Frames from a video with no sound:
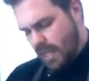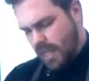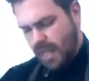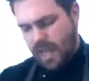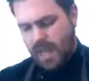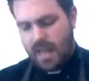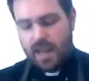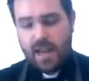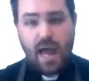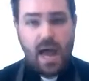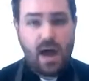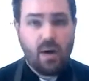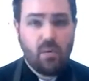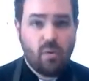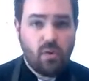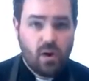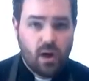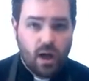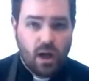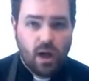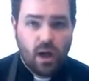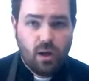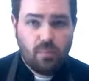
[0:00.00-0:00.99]
and that will
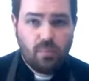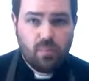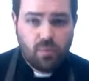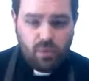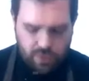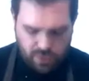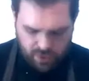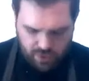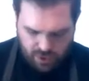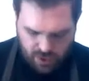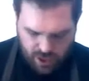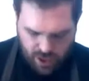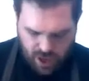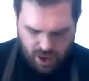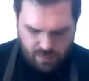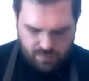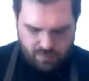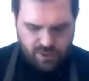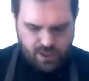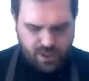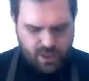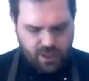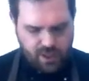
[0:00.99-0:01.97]
help with it not
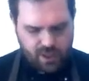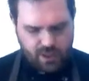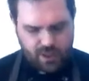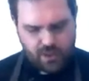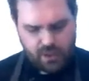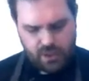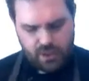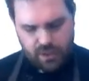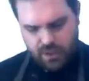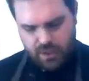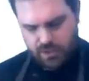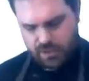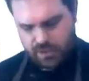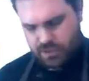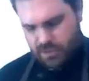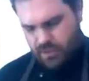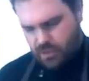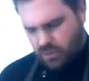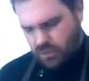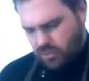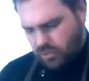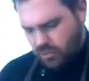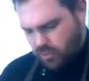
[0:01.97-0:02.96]
being
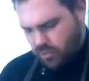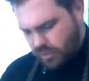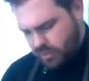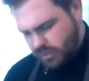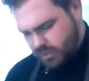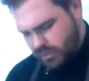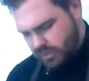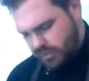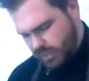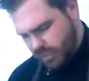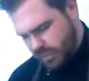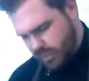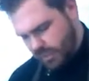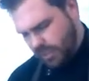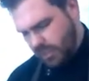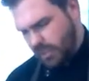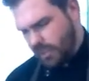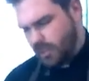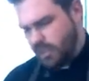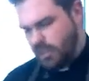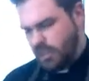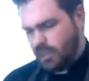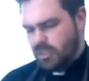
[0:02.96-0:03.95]
so sticky.
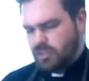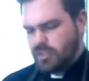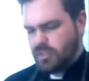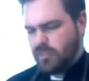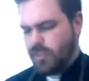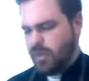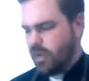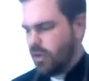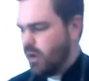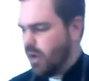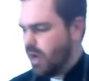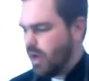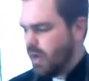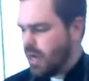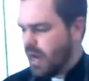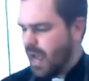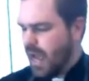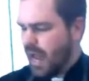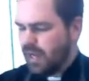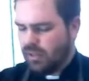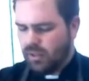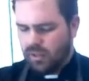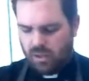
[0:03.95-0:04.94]
So I'm going to go ahead and
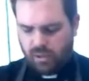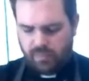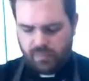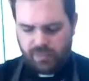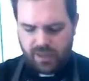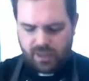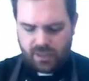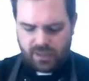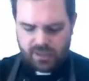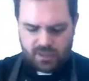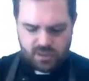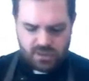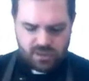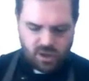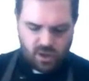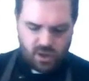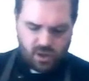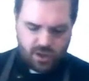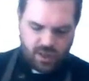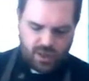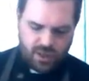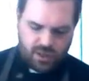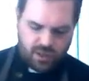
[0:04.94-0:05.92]
add a little bit because it's
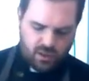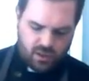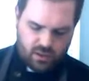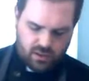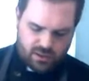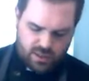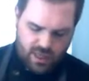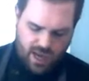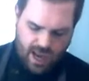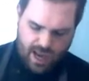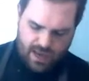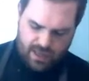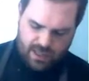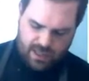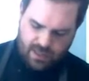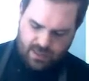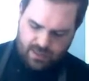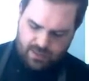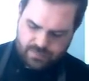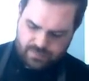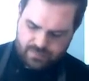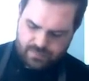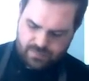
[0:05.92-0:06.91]
starting to get a little
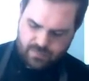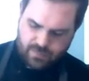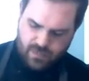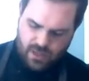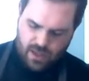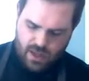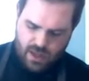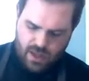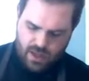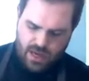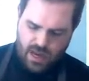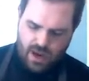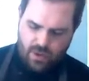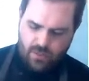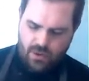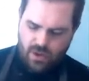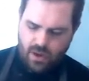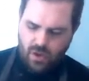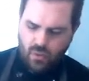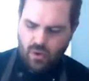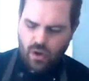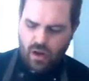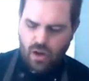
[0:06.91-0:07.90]
tacky. Now we
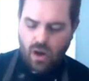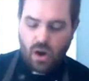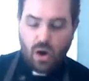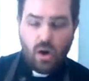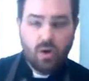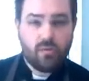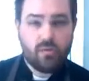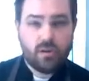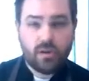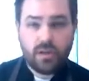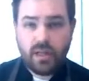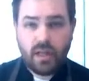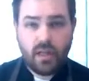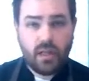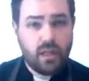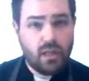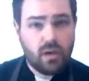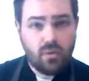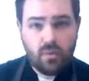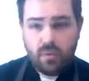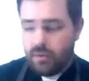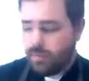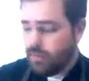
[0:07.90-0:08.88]
don't want to overkill
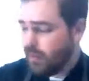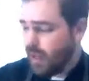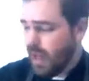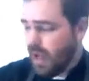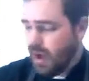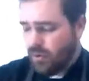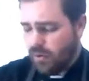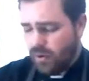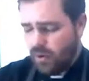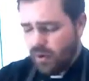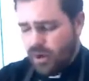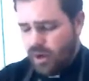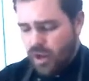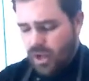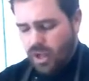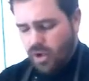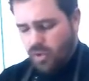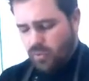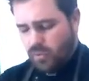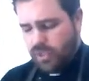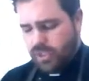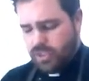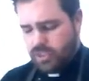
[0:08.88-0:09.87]
it with flour.
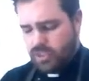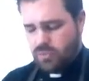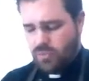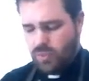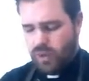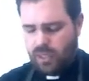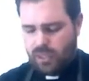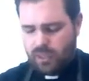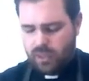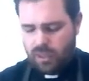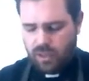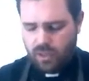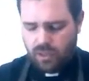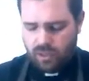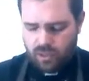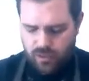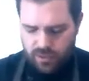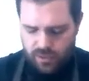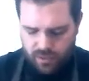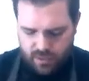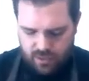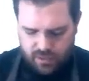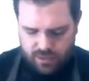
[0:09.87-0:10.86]
We just want a
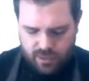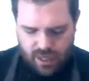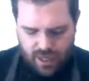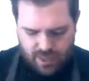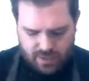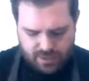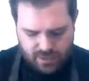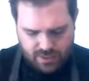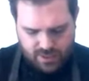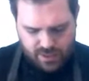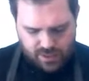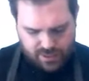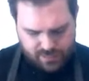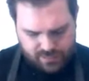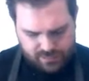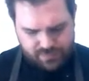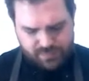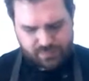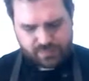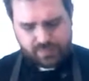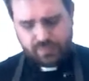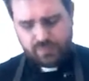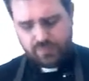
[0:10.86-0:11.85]
little dusting.
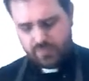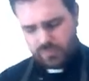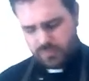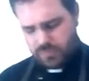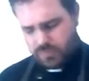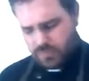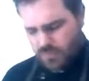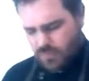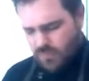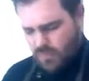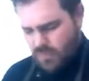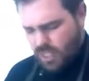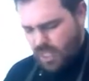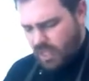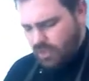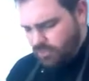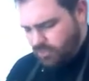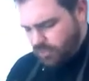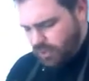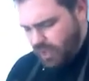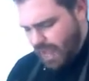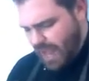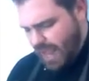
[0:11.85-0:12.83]
If
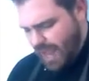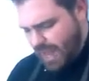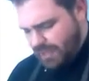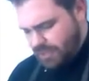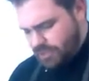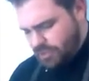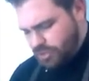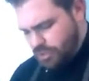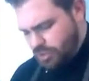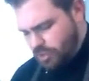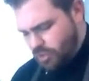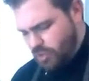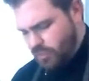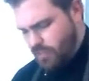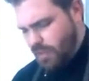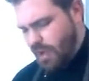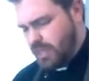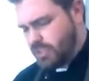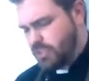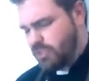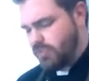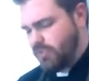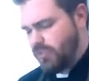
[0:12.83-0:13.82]
we add too
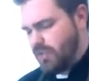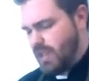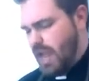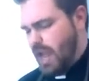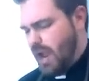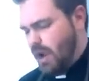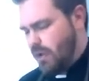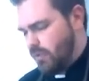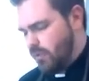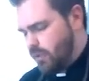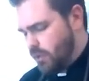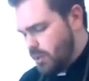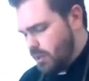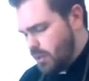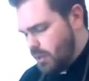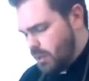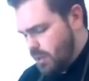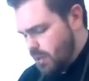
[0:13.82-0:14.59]
much flour,